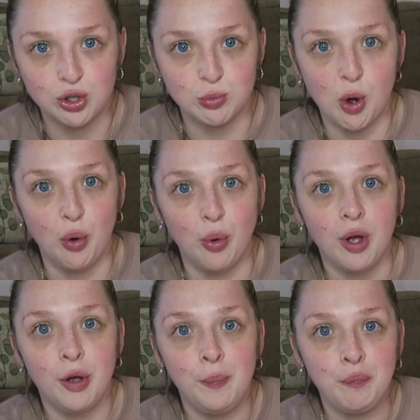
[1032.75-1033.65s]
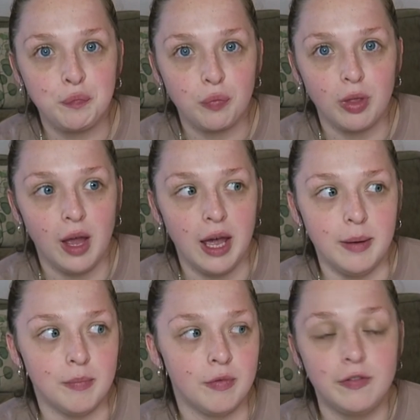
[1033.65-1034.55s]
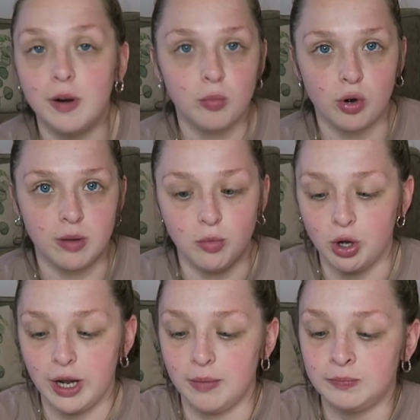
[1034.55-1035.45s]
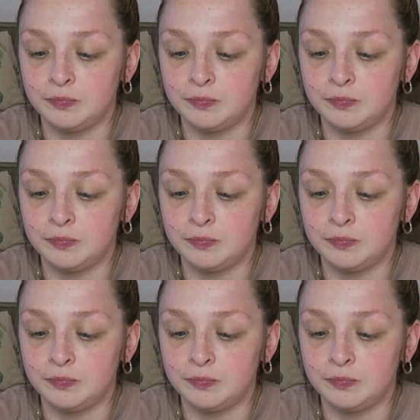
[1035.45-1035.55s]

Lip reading: small for more than Maury.